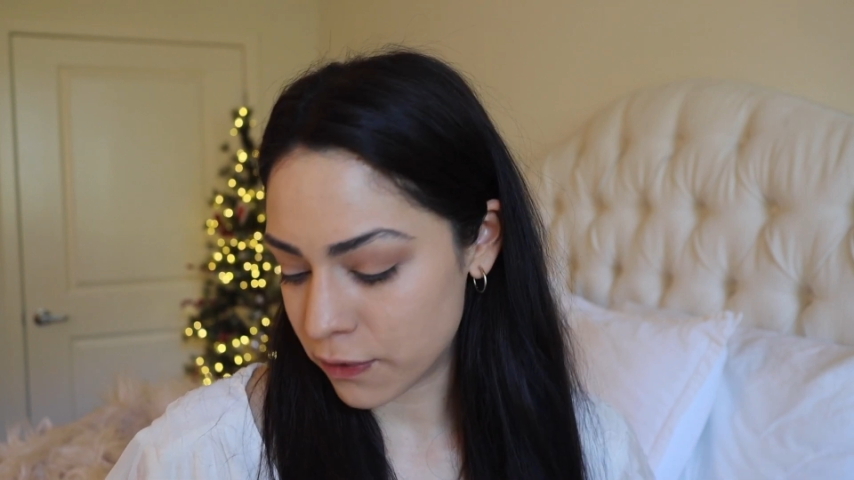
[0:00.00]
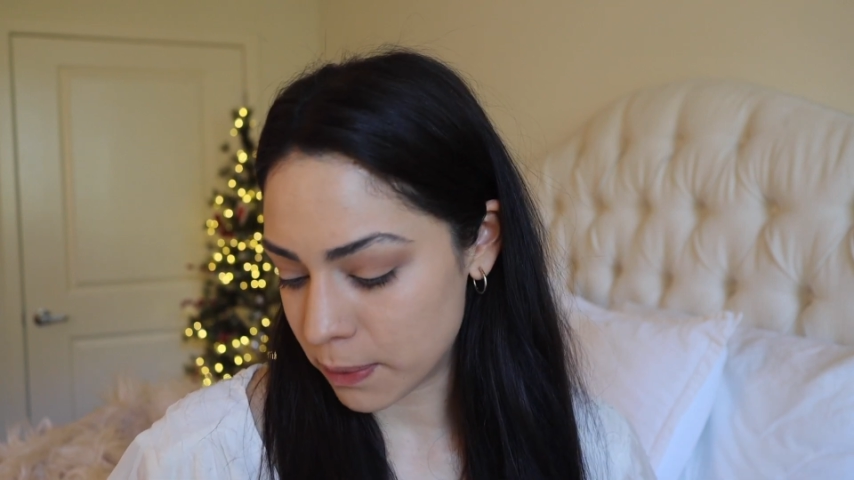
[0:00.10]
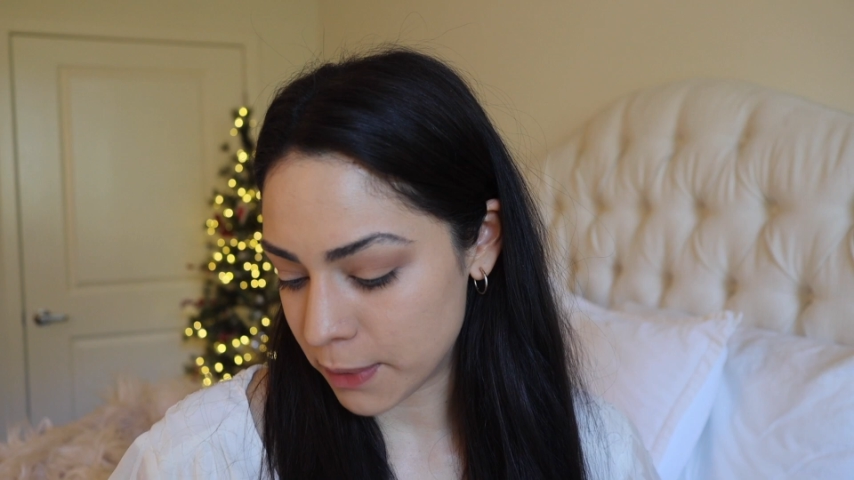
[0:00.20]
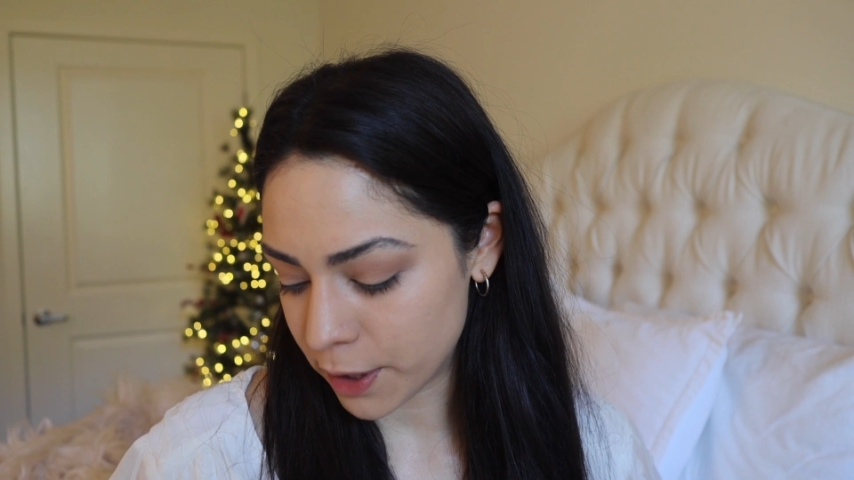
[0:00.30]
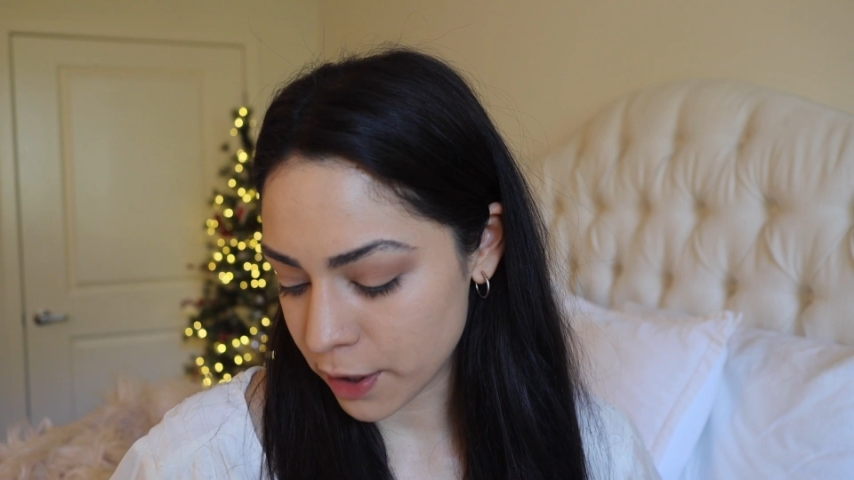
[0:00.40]

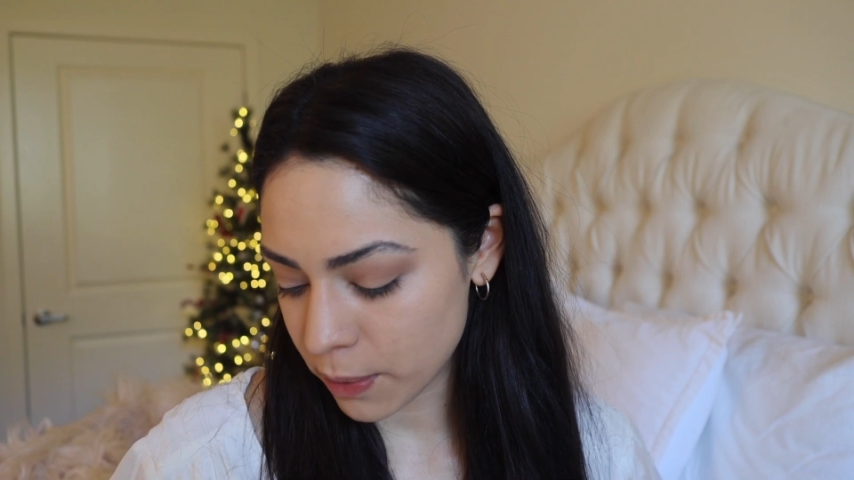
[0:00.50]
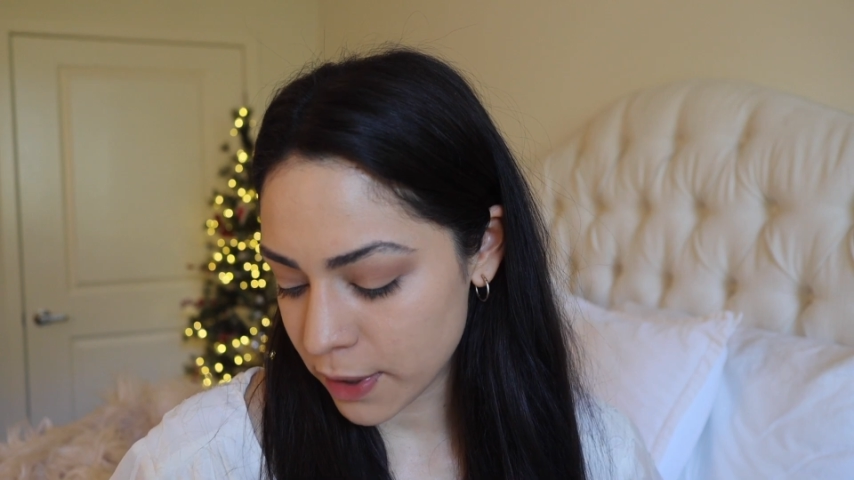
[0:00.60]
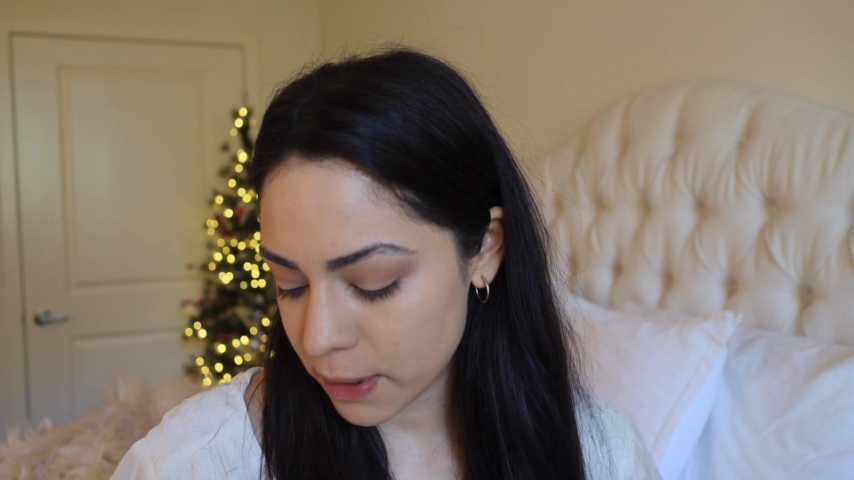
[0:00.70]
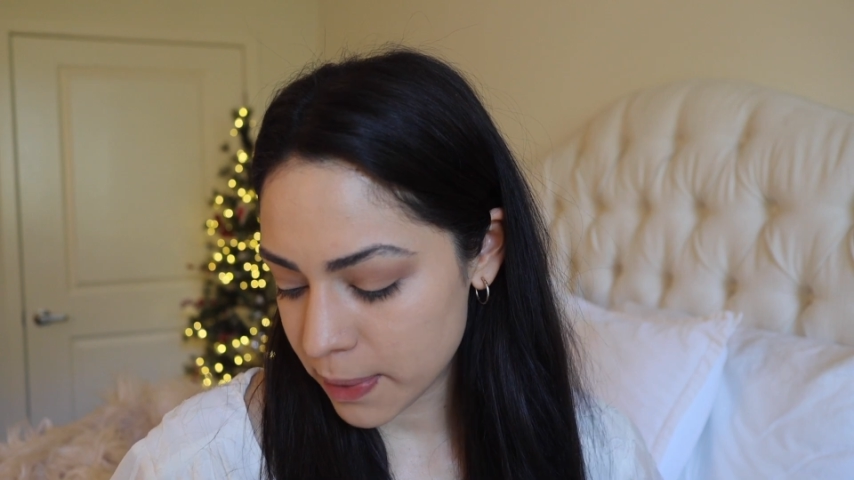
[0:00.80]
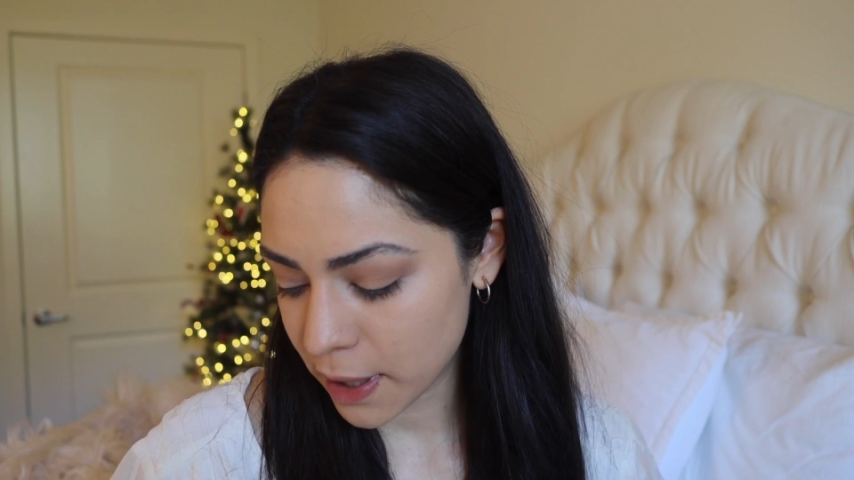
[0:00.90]
familiar
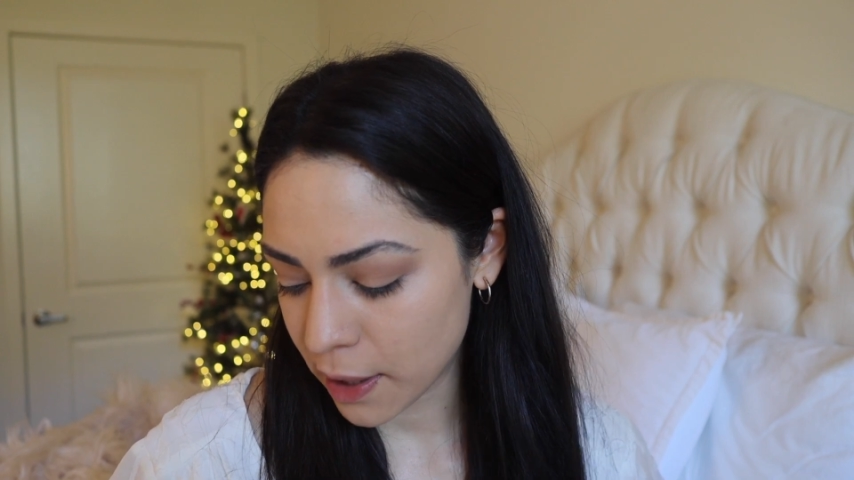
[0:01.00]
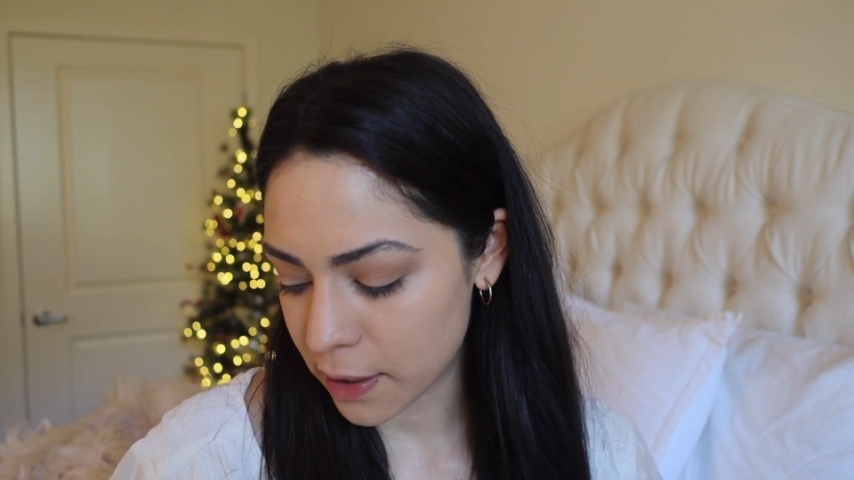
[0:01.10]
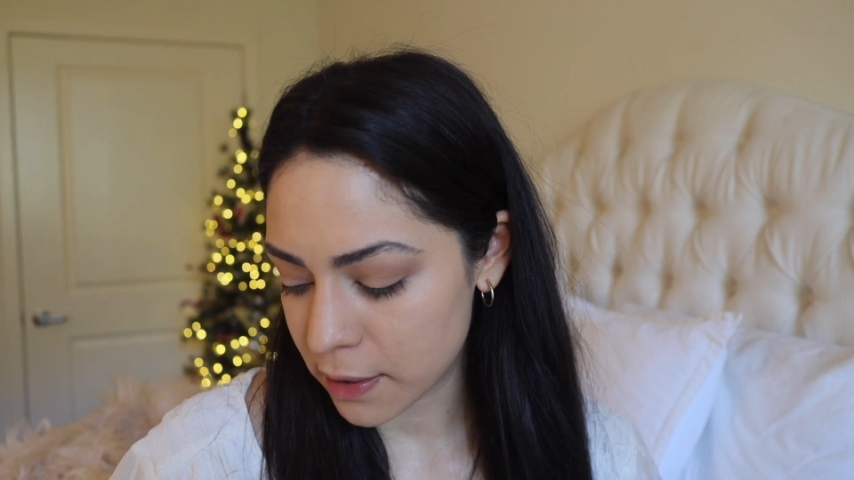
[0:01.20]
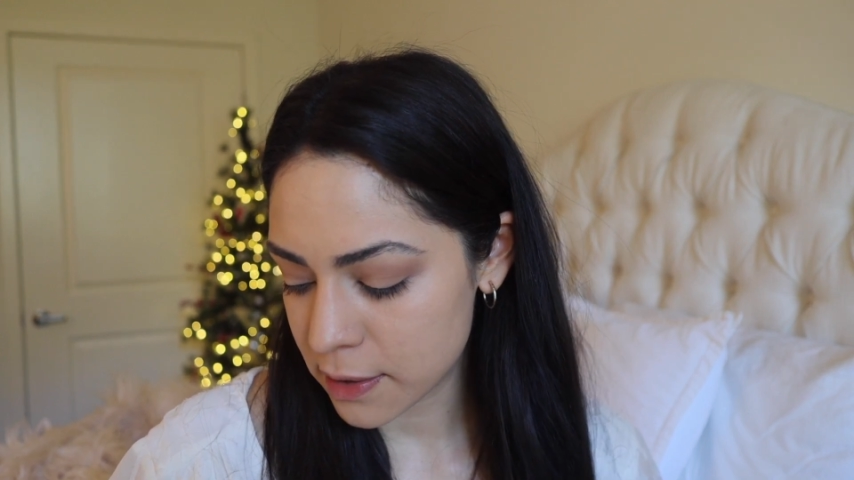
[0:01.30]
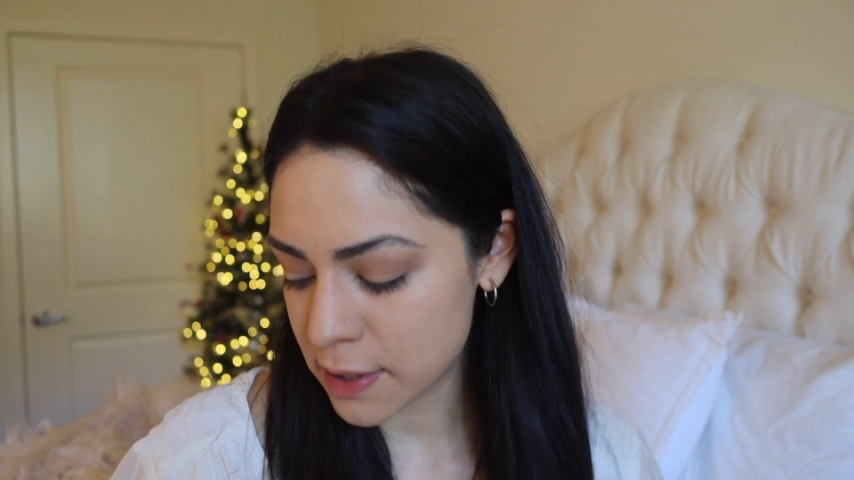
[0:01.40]
with,
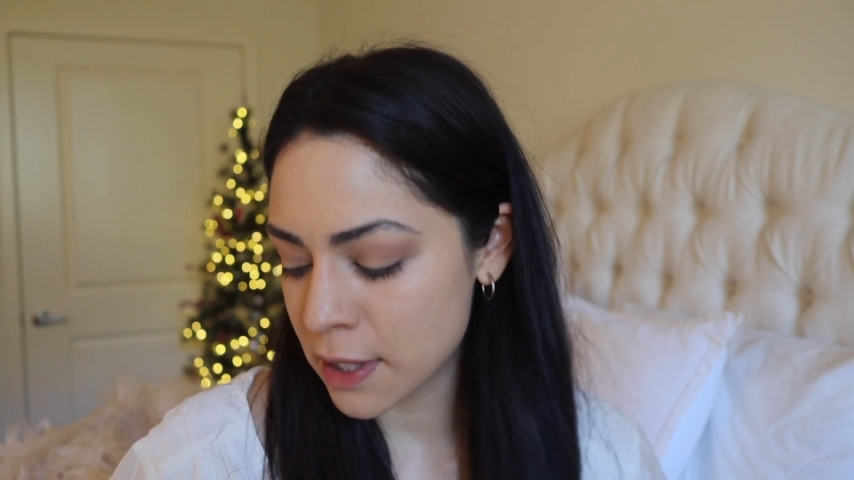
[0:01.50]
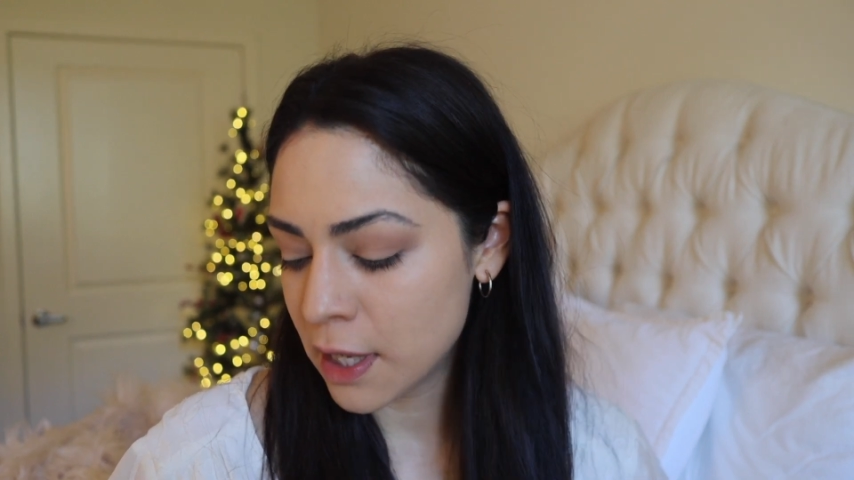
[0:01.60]
because